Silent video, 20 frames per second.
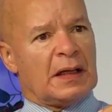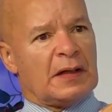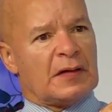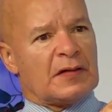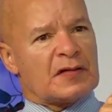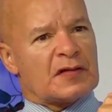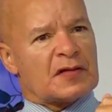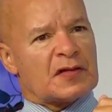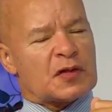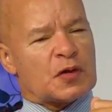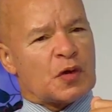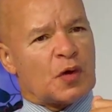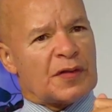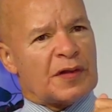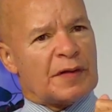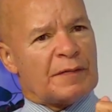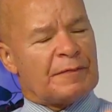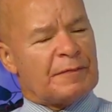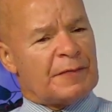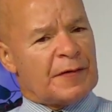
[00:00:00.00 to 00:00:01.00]
So
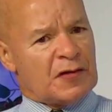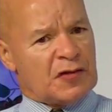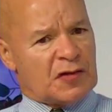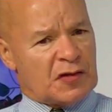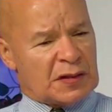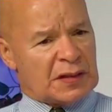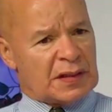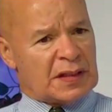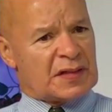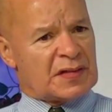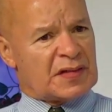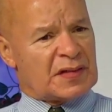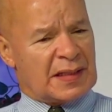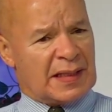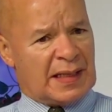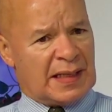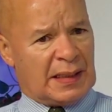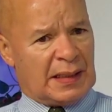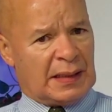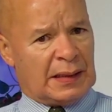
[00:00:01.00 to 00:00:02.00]
the vision is
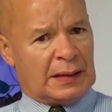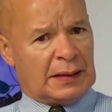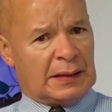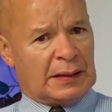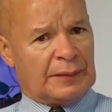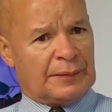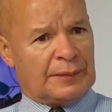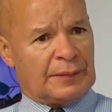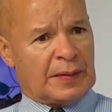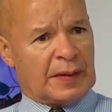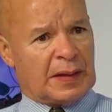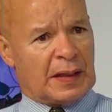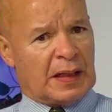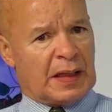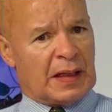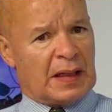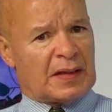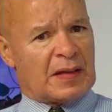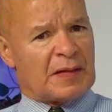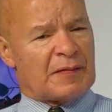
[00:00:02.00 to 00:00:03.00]
there.
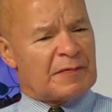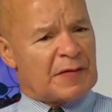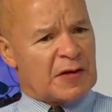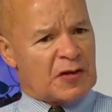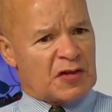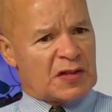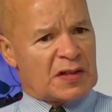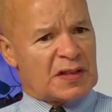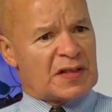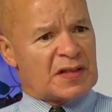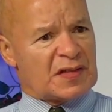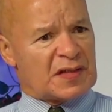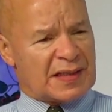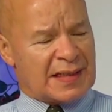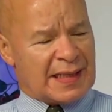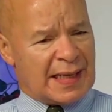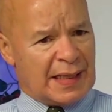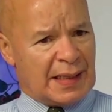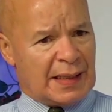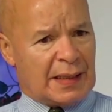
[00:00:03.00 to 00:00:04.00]
The vision is
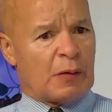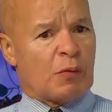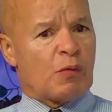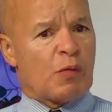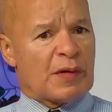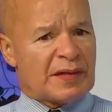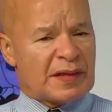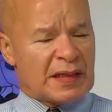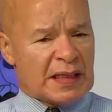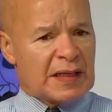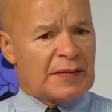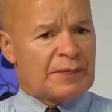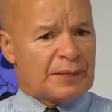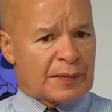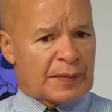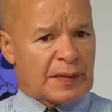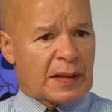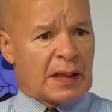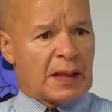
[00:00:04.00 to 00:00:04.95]
there within